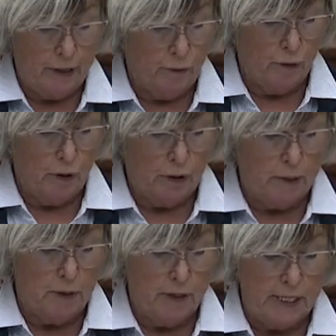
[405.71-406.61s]
and rural
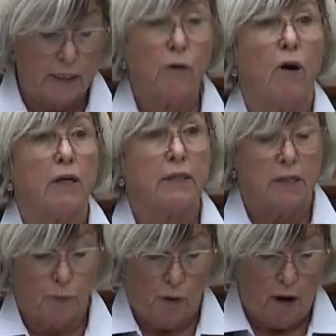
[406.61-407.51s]
communities across
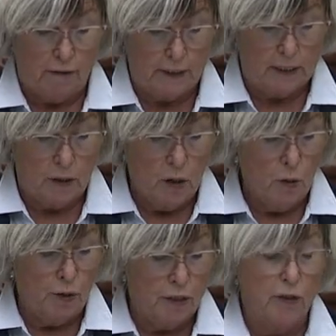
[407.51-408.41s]
this province
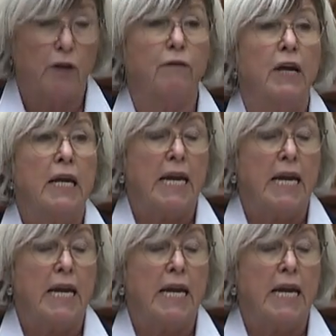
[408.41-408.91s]
who deserve